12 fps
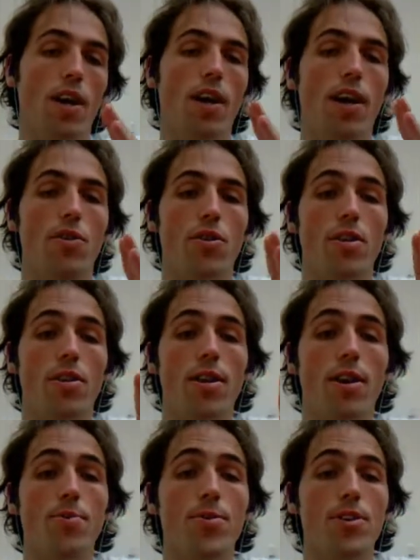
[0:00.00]
either
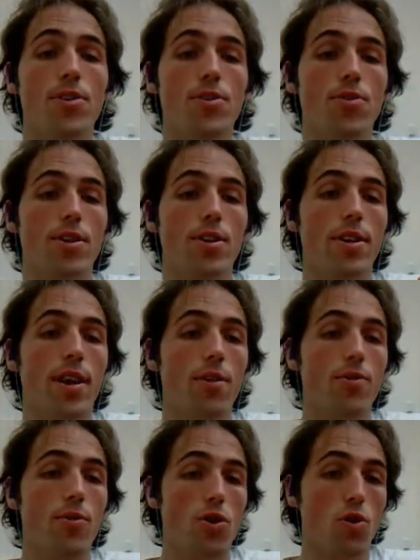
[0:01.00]
help the children
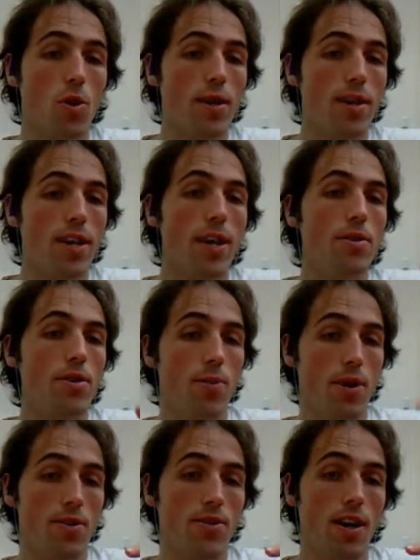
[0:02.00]
out for a short amount of time until the
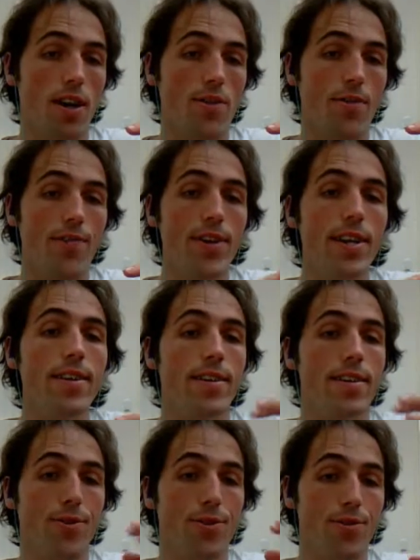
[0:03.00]
parents got on their feet
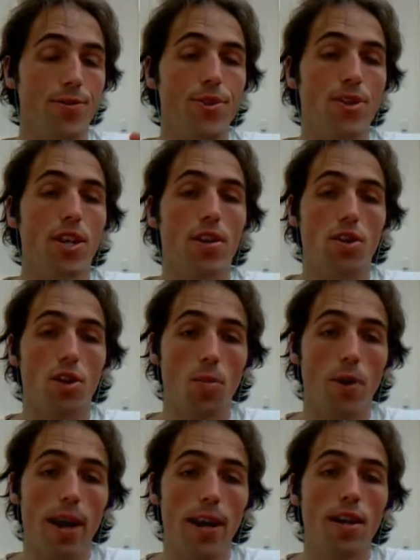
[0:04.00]
in order for the child to go
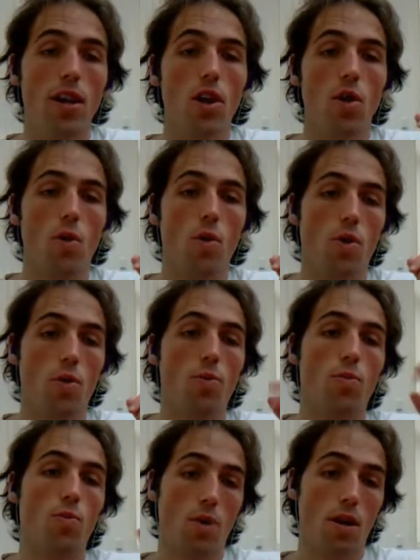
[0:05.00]
back, or
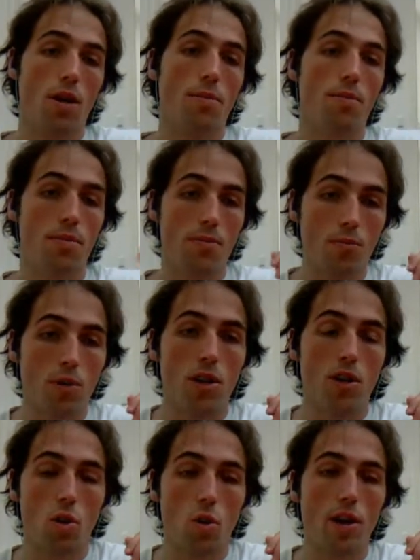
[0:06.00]
when
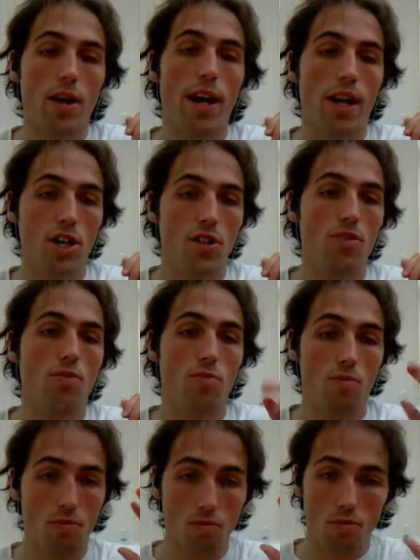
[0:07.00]
court actions
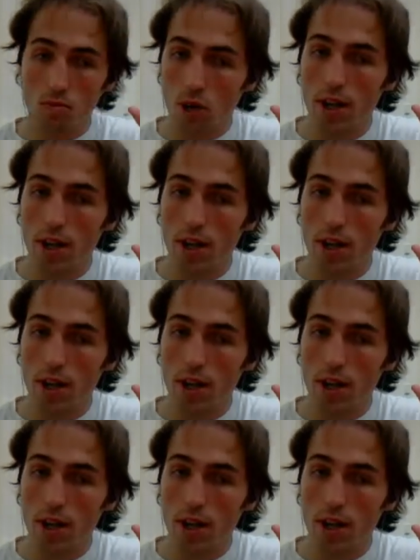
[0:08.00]
were